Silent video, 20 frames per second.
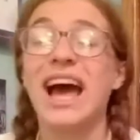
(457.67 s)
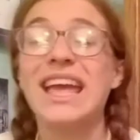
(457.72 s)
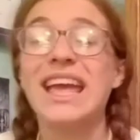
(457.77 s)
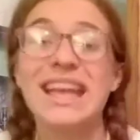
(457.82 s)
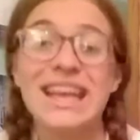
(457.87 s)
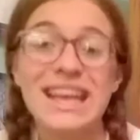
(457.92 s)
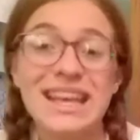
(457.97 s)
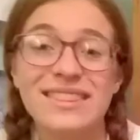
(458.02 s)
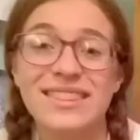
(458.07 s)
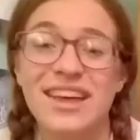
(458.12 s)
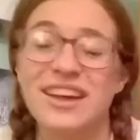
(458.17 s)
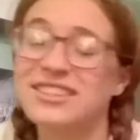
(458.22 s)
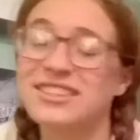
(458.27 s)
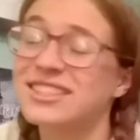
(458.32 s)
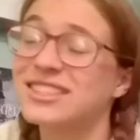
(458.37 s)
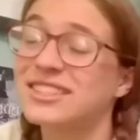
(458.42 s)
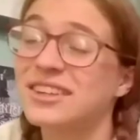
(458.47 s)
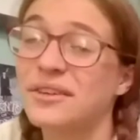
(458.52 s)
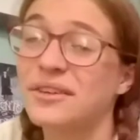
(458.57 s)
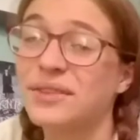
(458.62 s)
eat that
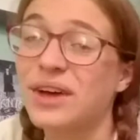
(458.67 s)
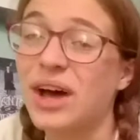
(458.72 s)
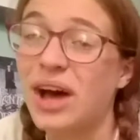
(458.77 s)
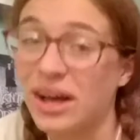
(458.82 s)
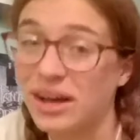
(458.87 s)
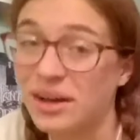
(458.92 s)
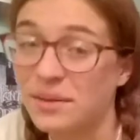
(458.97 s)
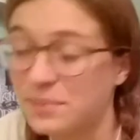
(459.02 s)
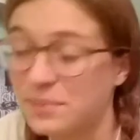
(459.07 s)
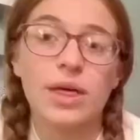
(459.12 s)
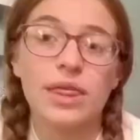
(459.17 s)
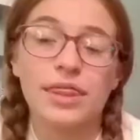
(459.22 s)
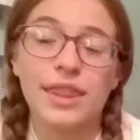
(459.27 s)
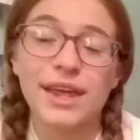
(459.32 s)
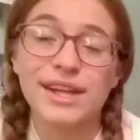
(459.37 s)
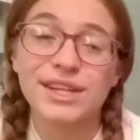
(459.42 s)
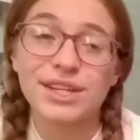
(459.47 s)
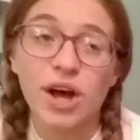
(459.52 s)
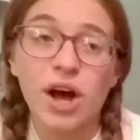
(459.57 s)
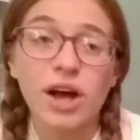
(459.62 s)
stuff up. They
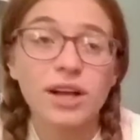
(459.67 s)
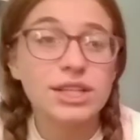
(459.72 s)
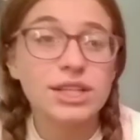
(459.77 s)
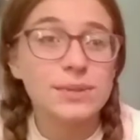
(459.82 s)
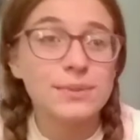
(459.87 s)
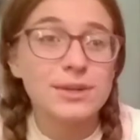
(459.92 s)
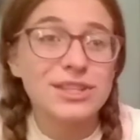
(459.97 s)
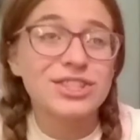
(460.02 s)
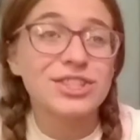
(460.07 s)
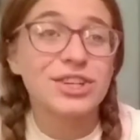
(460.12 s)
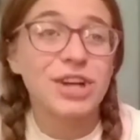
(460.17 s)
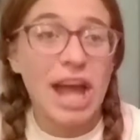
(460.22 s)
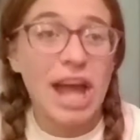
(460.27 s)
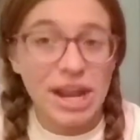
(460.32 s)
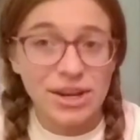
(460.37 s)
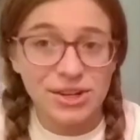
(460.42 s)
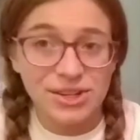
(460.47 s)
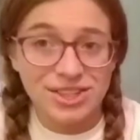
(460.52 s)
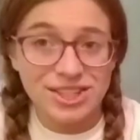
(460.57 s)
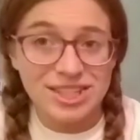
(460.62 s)
talk to Mr.
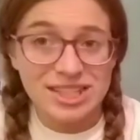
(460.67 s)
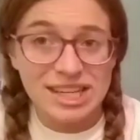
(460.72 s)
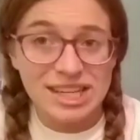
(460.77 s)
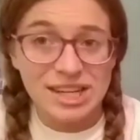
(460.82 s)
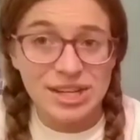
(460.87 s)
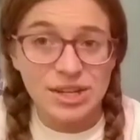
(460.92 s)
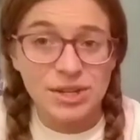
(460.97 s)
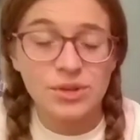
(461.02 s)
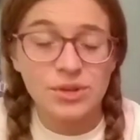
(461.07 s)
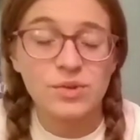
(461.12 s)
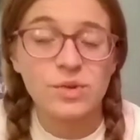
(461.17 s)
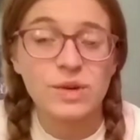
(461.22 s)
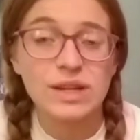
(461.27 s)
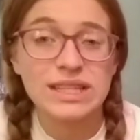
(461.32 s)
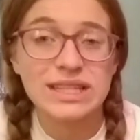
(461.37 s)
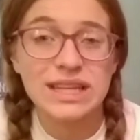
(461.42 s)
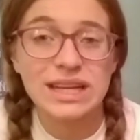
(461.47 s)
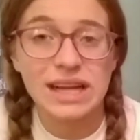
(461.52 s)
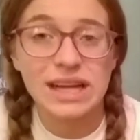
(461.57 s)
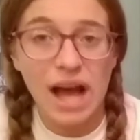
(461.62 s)
Henderson, who
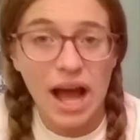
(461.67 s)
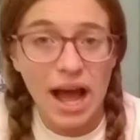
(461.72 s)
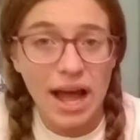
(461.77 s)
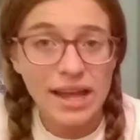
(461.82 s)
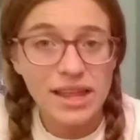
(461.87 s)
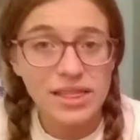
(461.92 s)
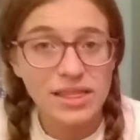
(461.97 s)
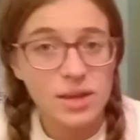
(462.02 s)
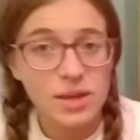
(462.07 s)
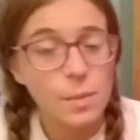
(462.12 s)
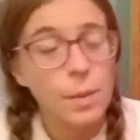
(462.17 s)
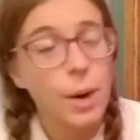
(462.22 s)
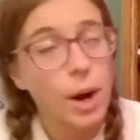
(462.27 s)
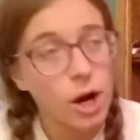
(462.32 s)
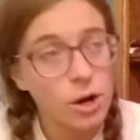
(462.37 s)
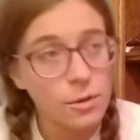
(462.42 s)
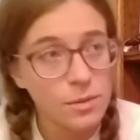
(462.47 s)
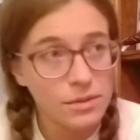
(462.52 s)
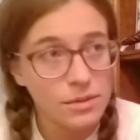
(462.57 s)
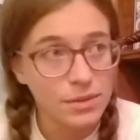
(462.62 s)
is a guy in the
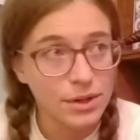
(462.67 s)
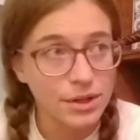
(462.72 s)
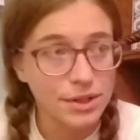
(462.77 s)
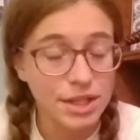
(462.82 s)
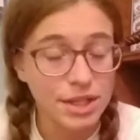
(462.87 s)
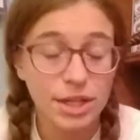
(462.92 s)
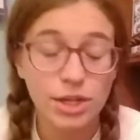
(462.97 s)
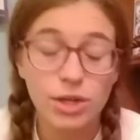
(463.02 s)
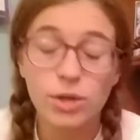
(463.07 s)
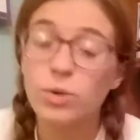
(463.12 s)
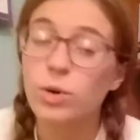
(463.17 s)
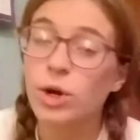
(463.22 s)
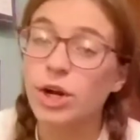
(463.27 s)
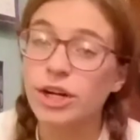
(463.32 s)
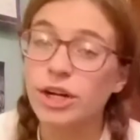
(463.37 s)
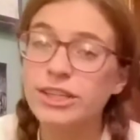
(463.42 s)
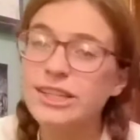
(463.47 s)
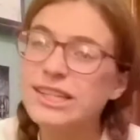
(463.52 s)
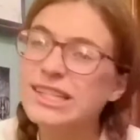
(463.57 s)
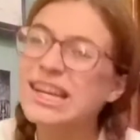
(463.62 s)
apartment building who
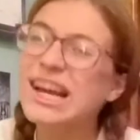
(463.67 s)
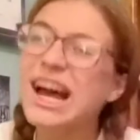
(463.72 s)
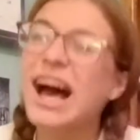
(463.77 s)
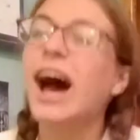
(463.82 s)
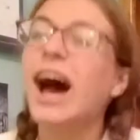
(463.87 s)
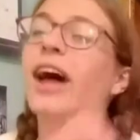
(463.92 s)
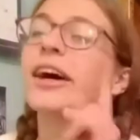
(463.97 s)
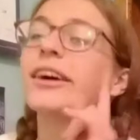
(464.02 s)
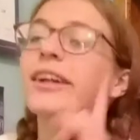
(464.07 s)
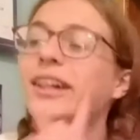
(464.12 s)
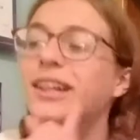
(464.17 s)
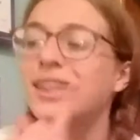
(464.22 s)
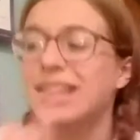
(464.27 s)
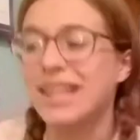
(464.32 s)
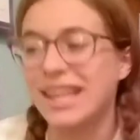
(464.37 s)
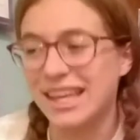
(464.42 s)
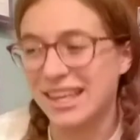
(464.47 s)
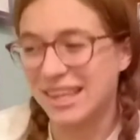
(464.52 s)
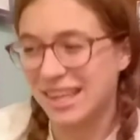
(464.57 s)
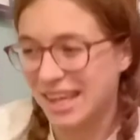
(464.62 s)
heard a
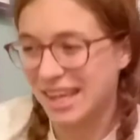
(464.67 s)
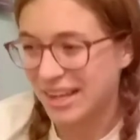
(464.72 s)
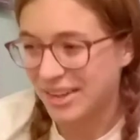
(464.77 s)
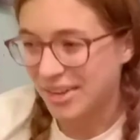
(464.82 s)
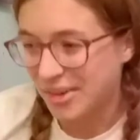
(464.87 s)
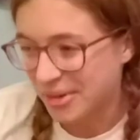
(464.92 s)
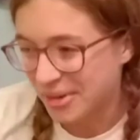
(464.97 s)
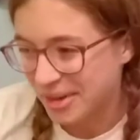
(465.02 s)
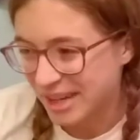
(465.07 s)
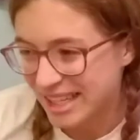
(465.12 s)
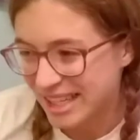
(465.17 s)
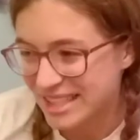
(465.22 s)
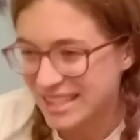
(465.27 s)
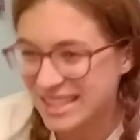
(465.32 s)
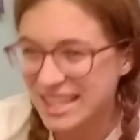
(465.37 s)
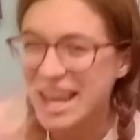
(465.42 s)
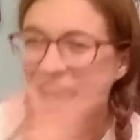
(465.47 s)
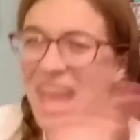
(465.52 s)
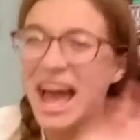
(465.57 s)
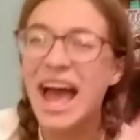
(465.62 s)
clinking noise,
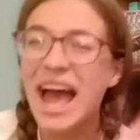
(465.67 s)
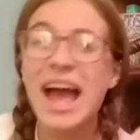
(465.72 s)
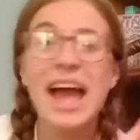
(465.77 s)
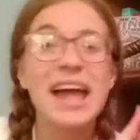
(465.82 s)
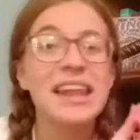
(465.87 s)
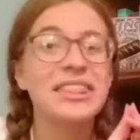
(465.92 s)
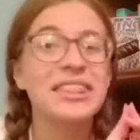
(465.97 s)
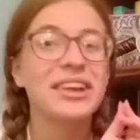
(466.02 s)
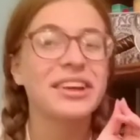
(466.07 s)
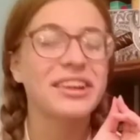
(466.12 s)
and the